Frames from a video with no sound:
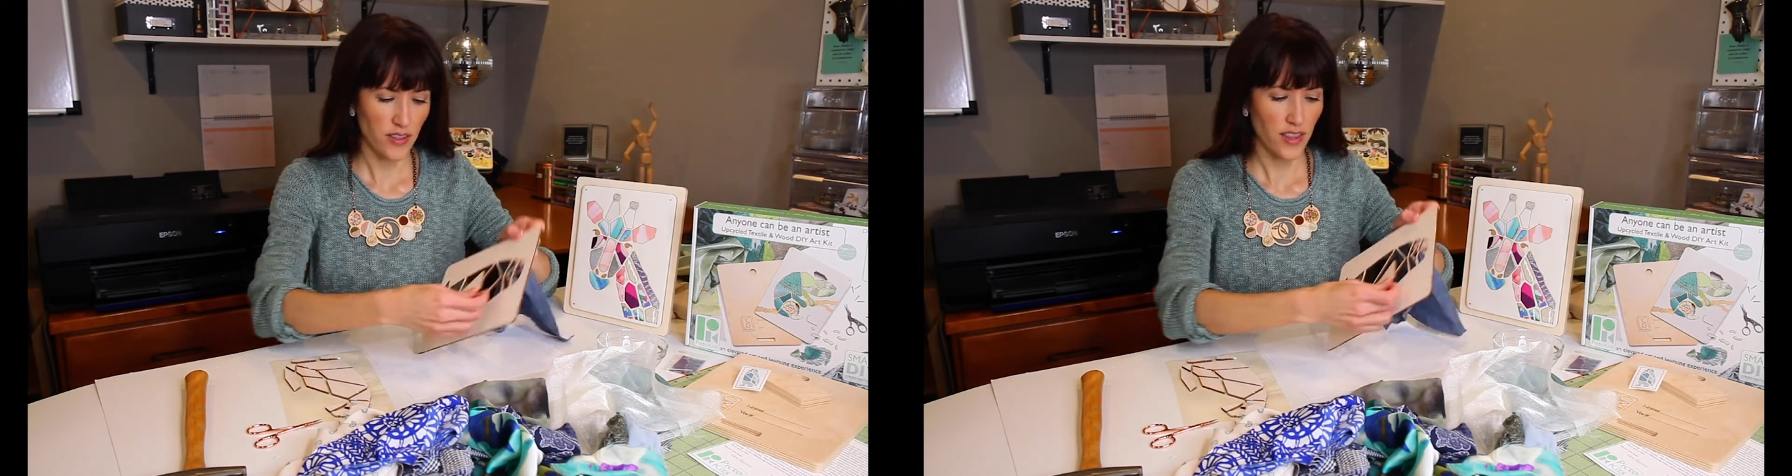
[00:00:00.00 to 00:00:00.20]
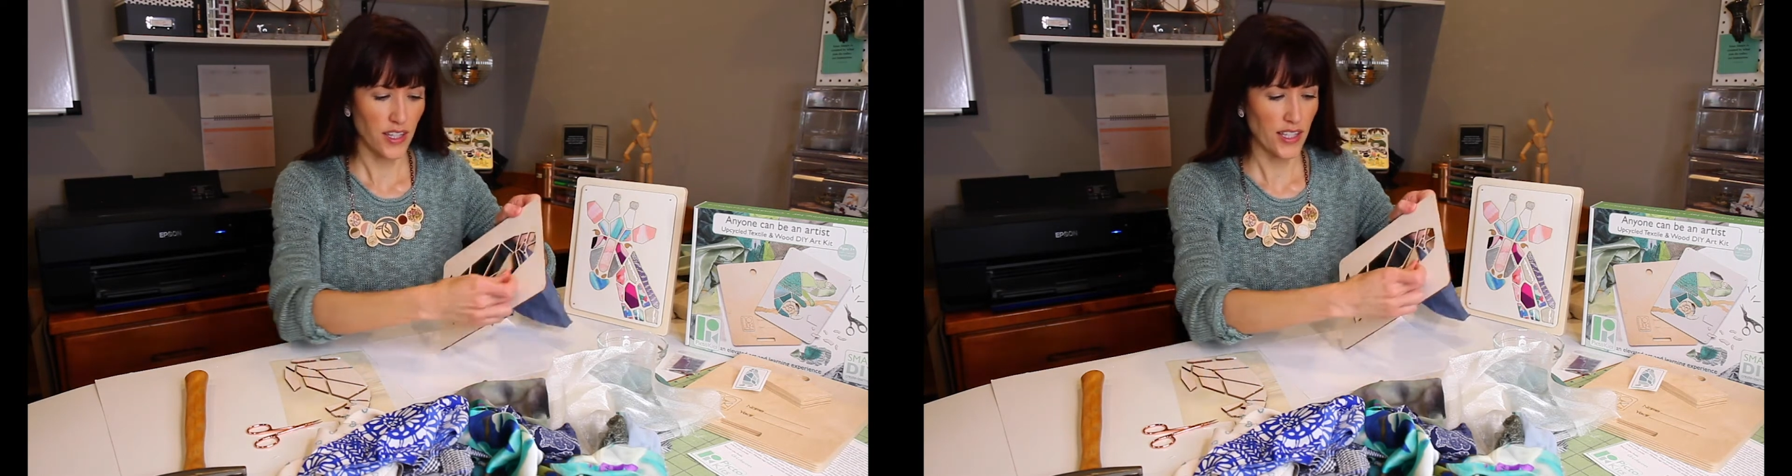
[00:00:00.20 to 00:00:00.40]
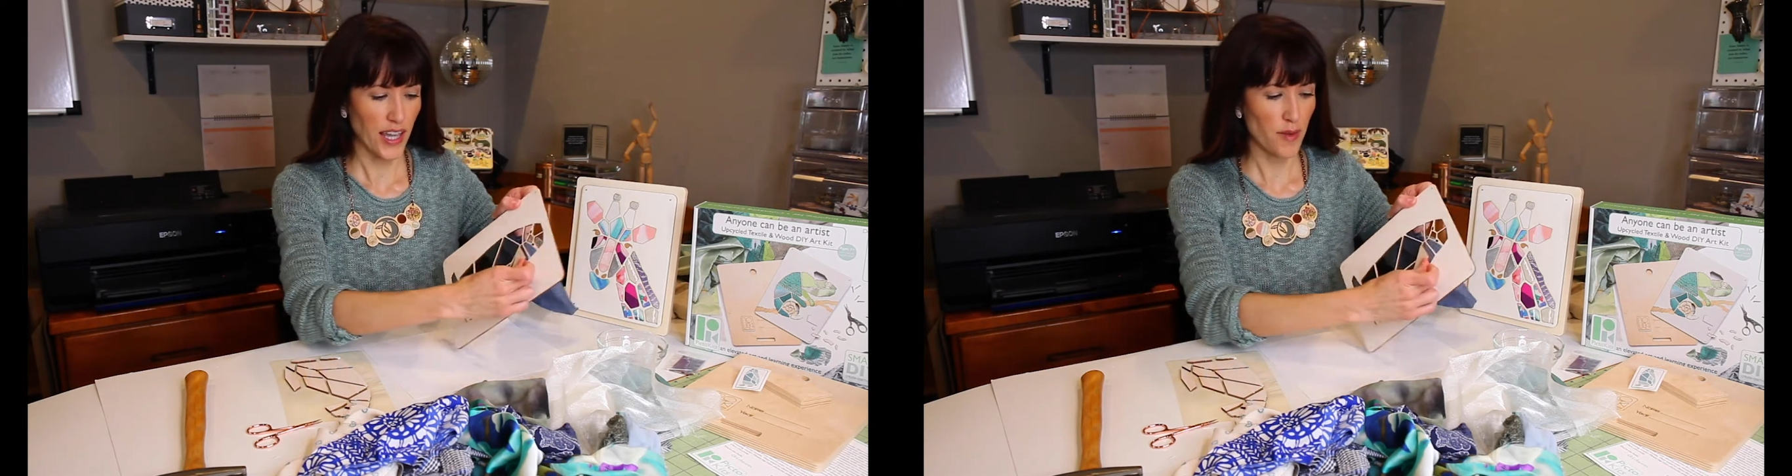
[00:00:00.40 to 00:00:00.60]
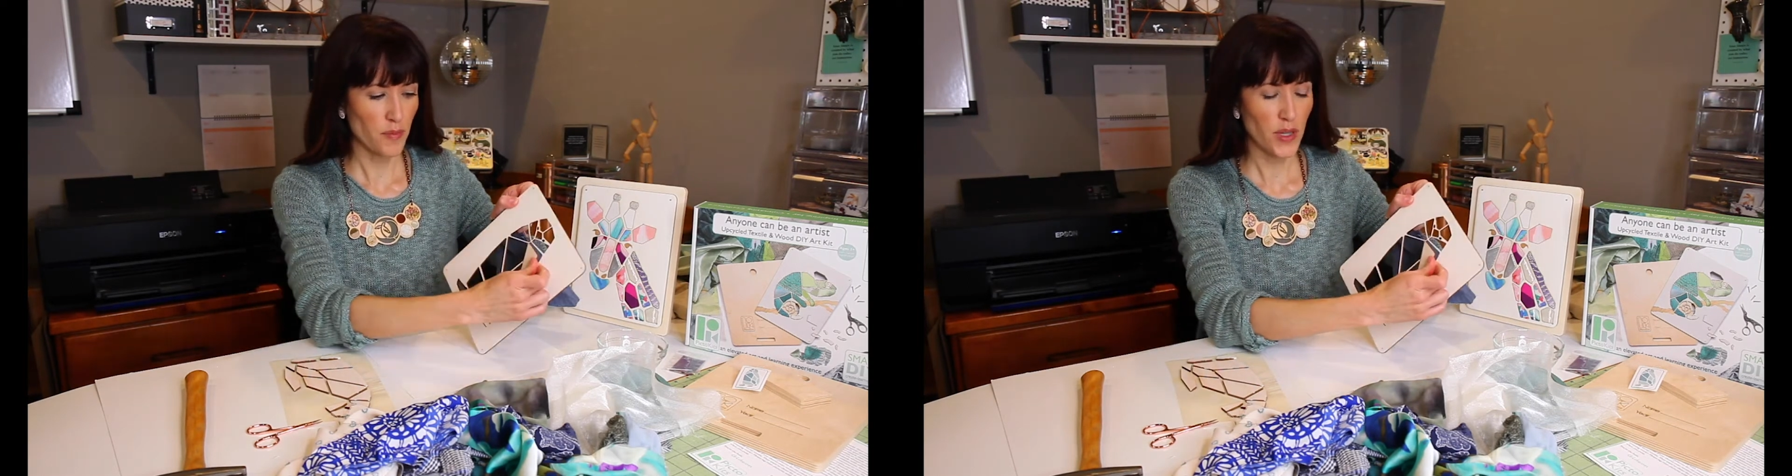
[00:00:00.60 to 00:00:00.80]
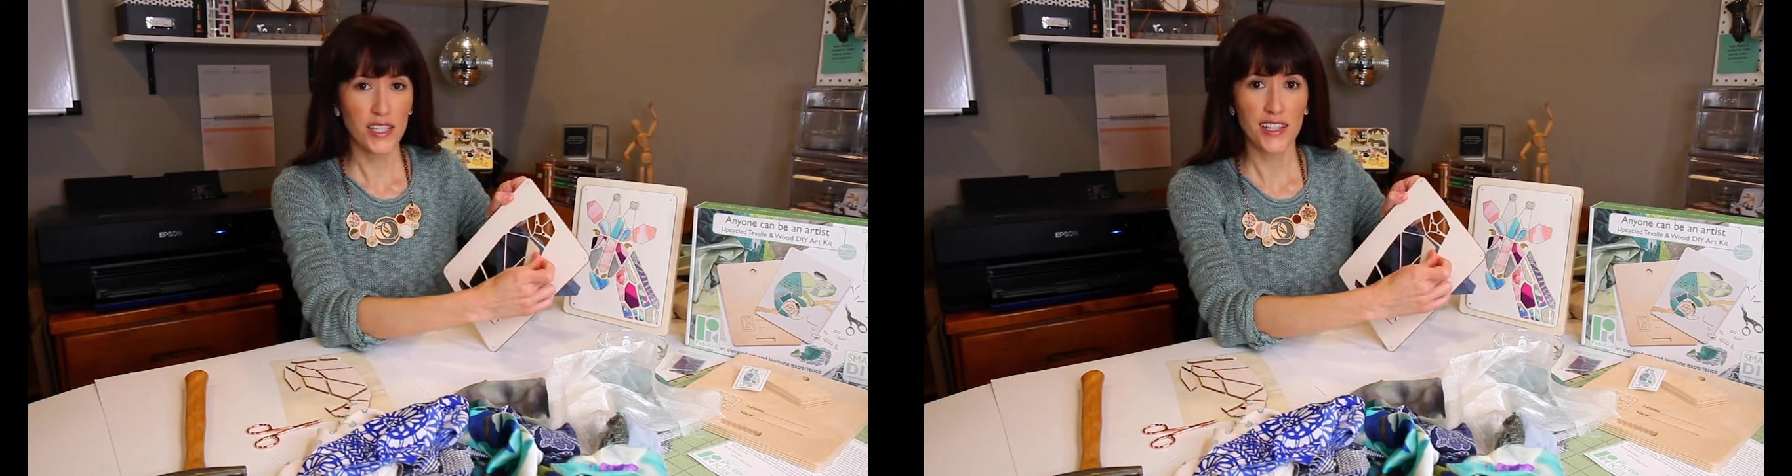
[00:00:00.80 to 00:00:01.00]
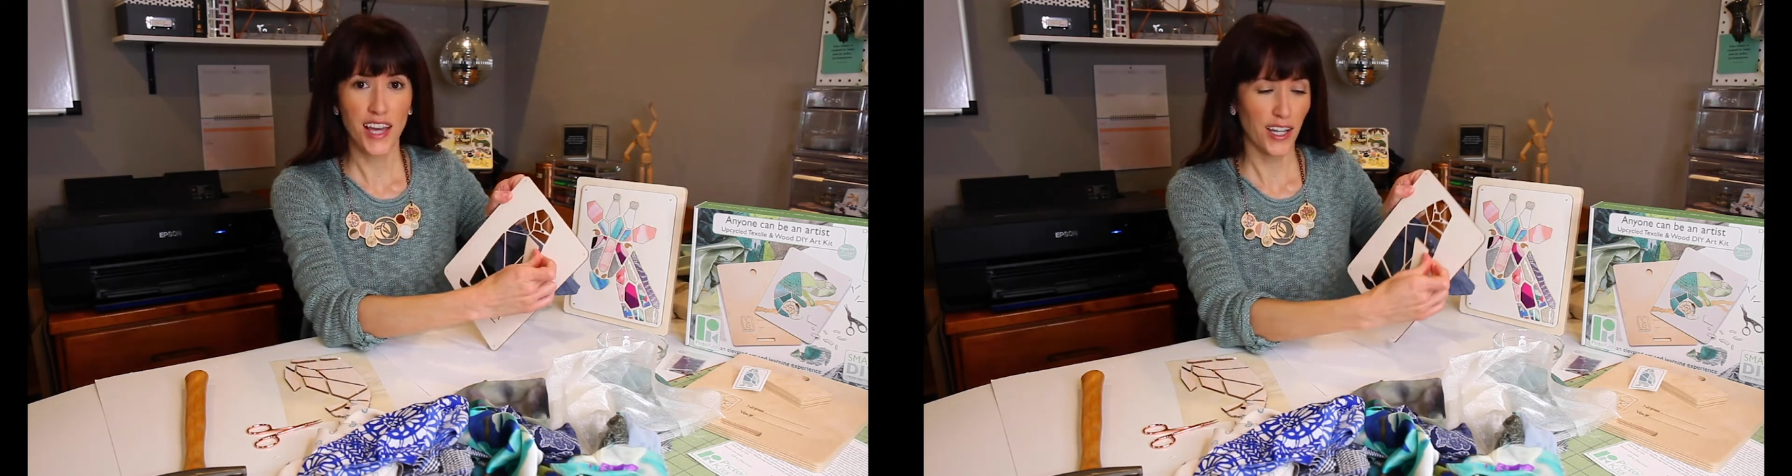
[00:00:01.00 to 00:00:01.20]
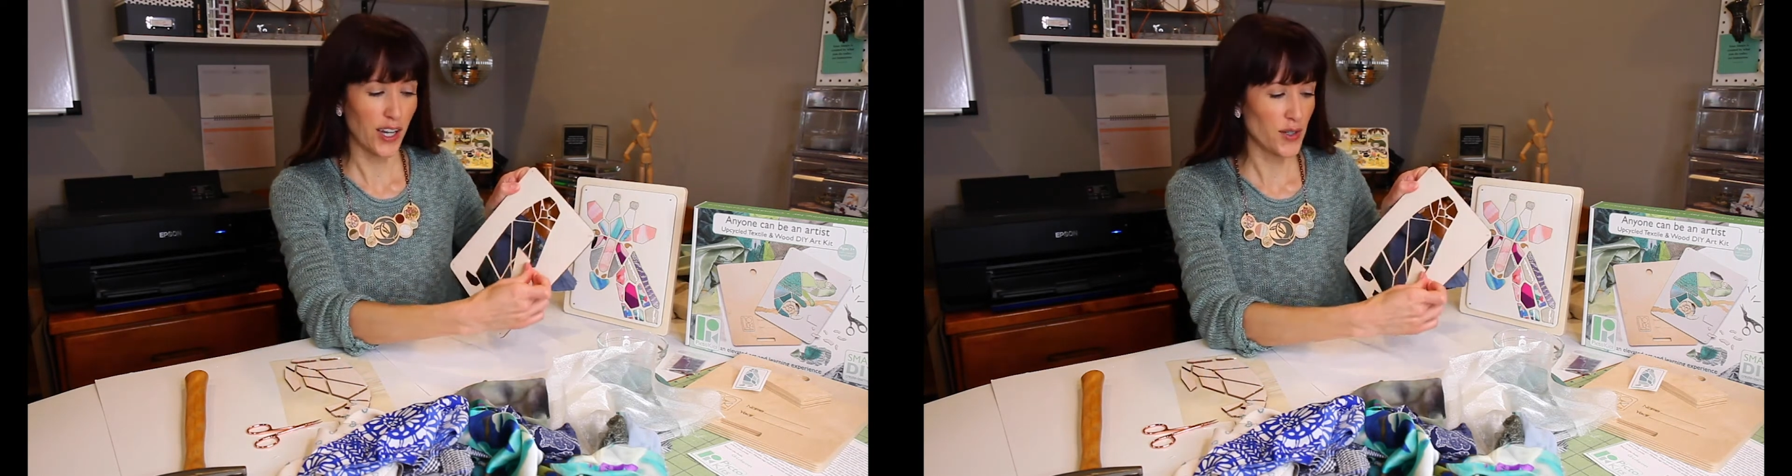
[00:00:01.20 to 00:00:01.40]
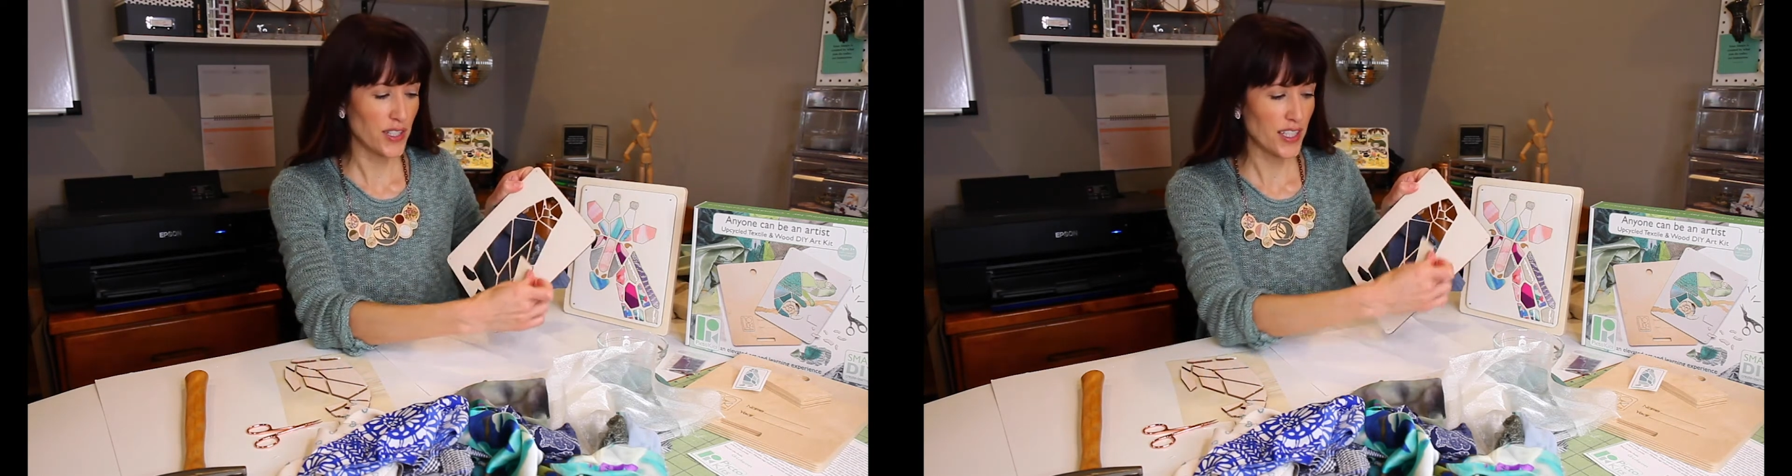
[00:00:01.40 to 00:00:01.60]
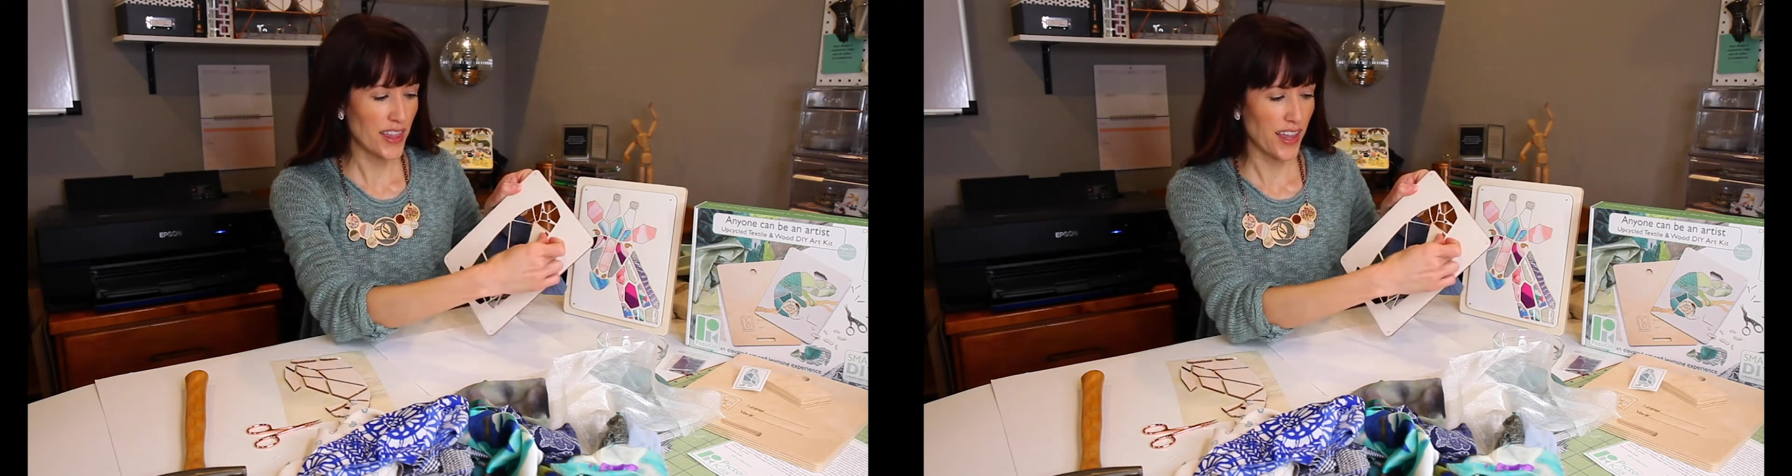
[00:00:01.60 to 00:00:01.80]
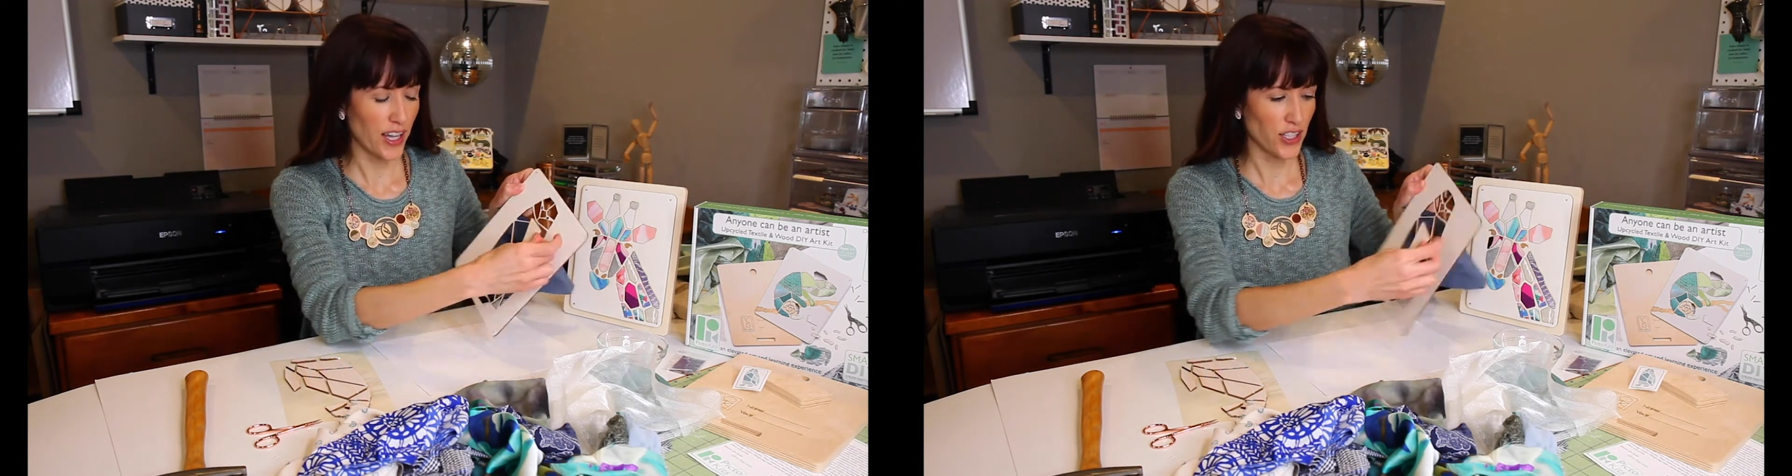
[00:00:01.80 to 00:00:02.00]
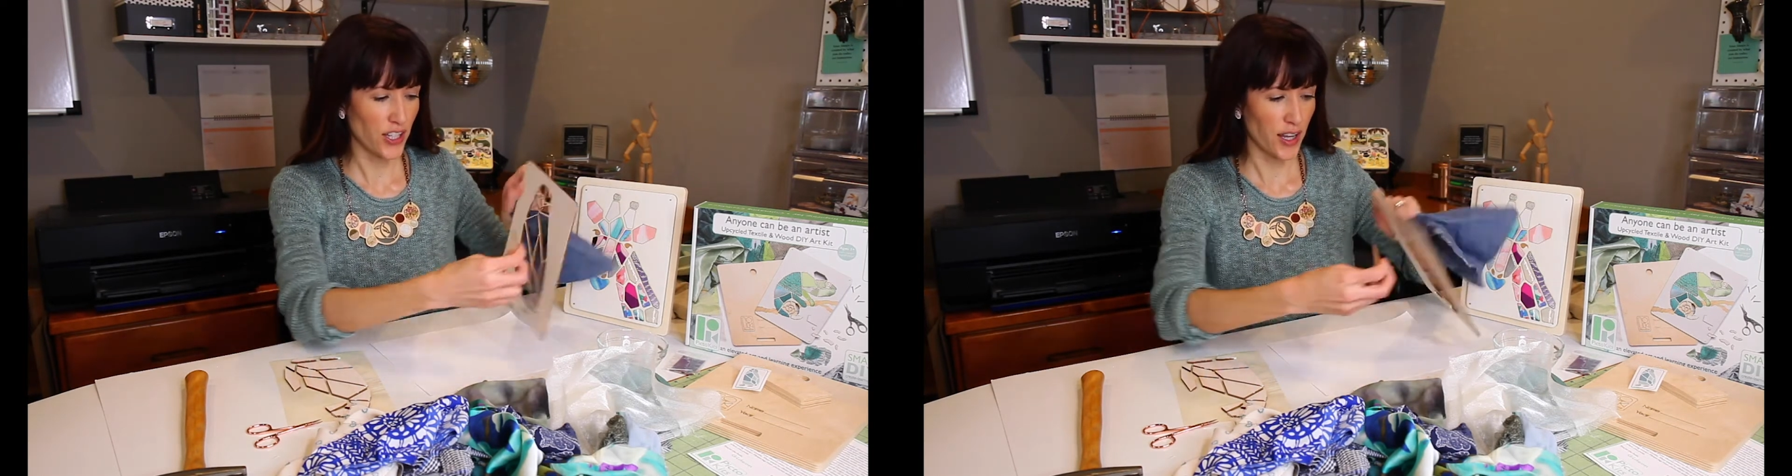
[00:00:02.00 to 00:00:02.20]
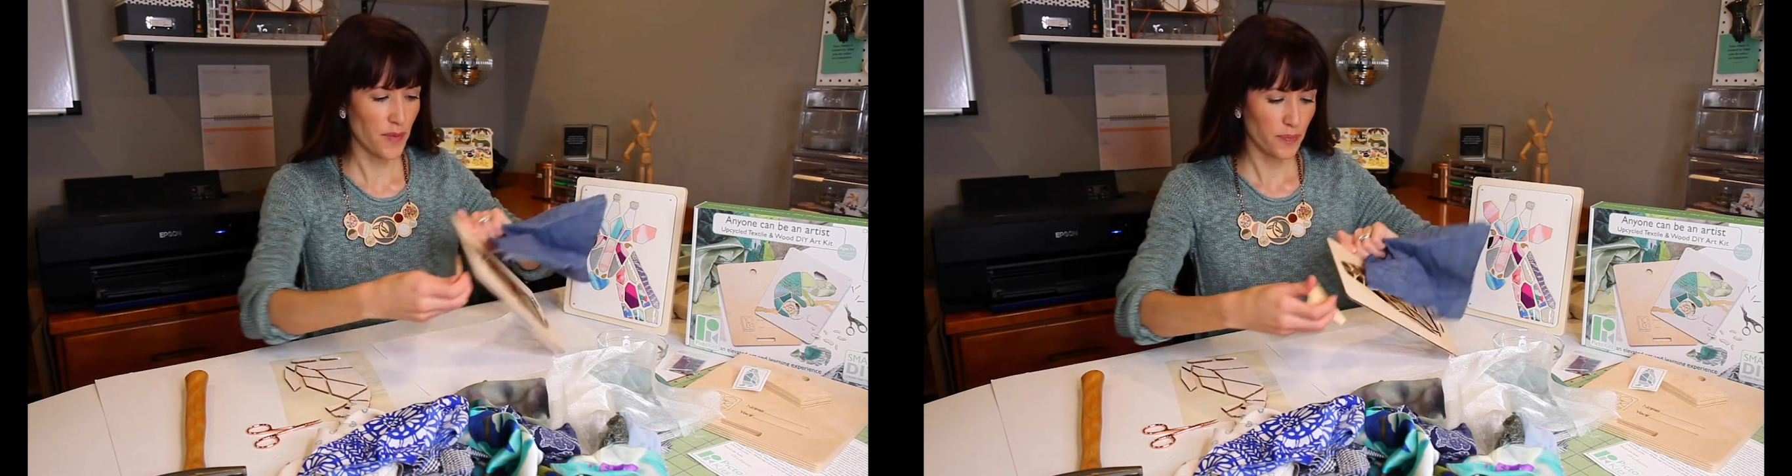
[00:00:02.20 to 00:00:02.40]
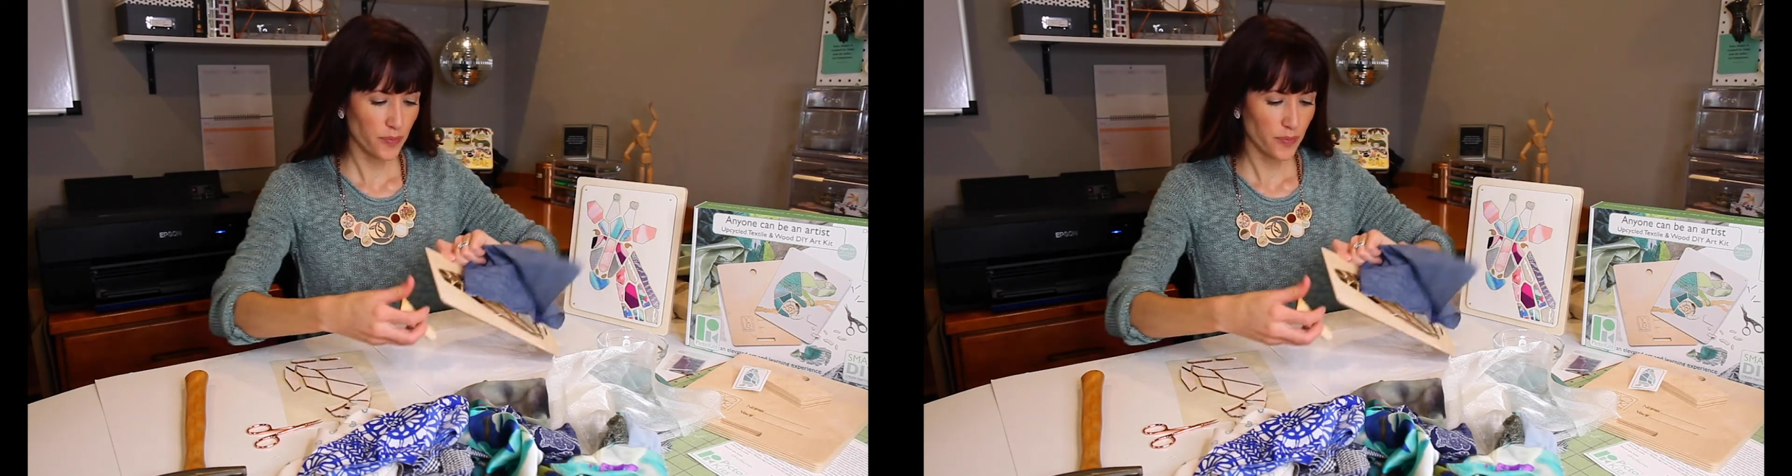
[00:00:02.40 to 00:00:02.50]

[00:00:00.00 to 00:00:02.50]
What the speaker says: the same piece that goes in that shape.